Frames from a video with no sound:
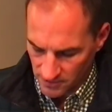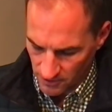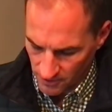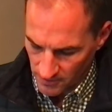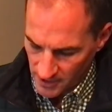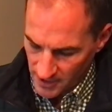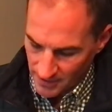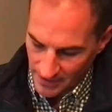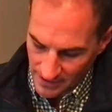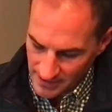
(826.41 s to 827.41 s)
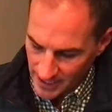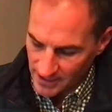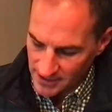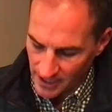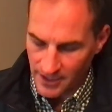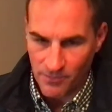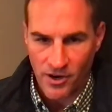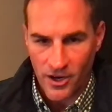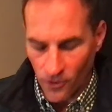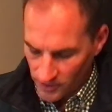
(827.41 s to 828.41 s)
So that's next on the
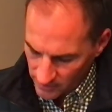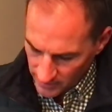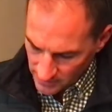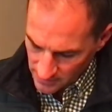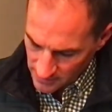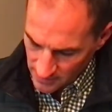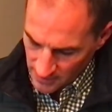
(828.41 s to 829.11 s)
priority list,